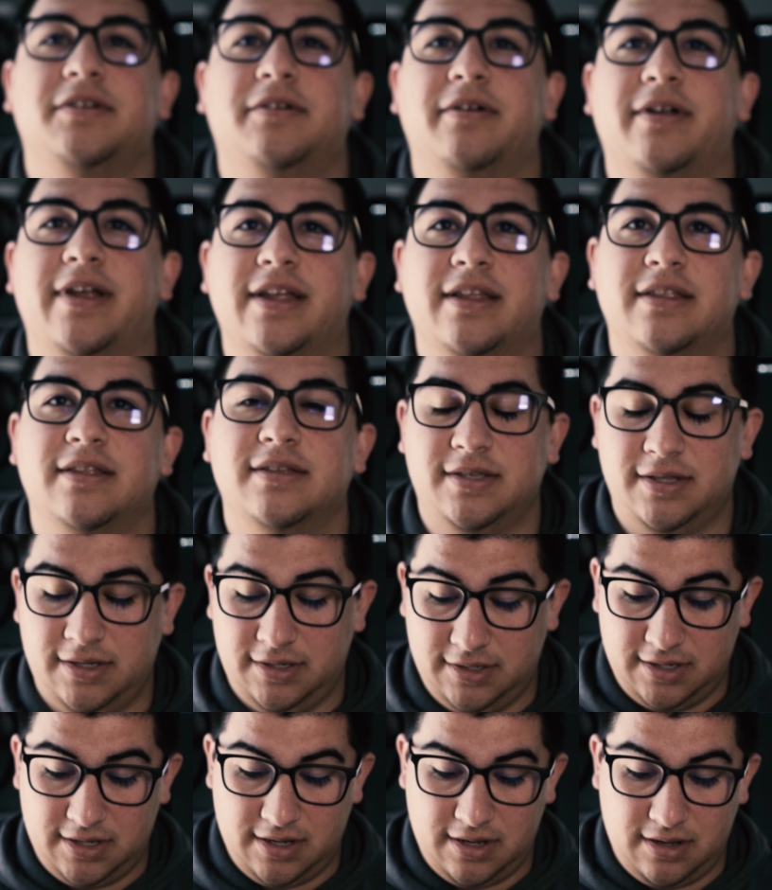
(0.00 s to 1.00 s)
great. This
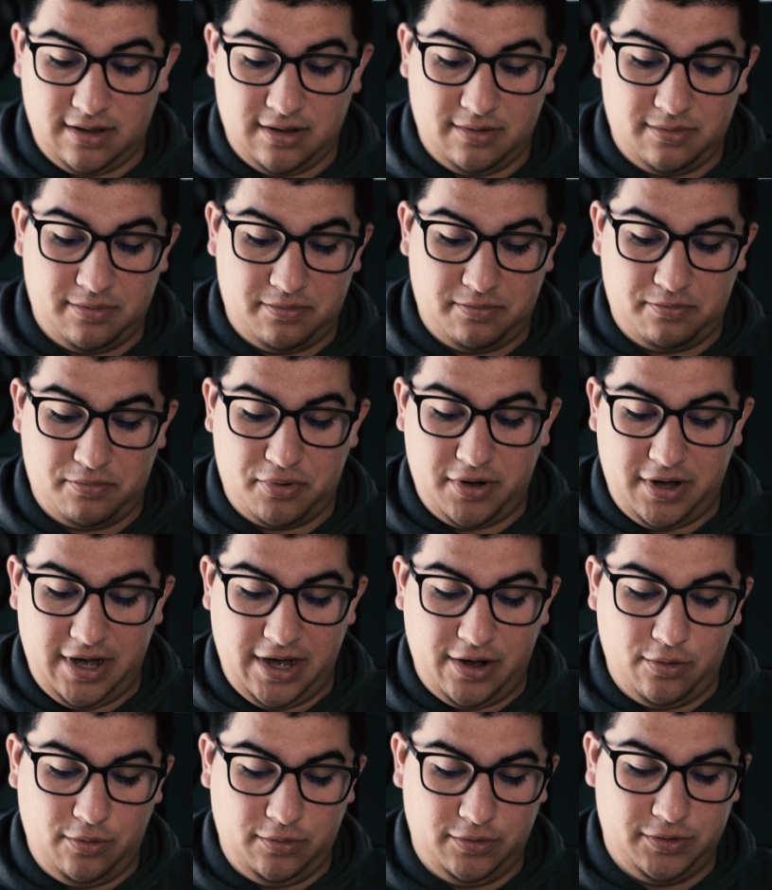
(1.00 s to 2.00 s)
is a
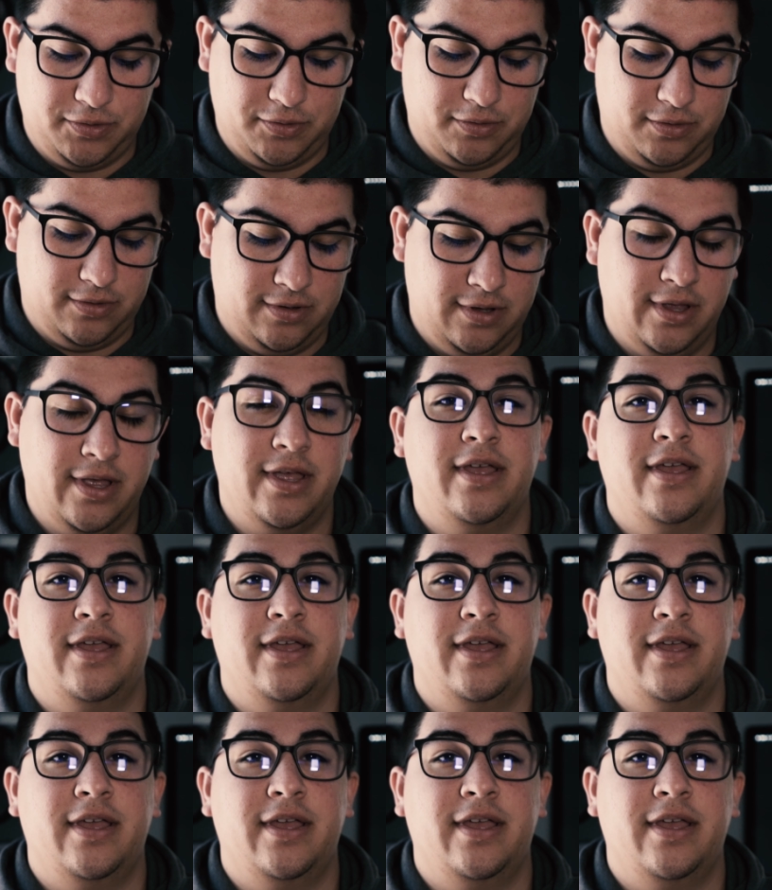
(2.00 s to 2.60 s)
pretty cool tool.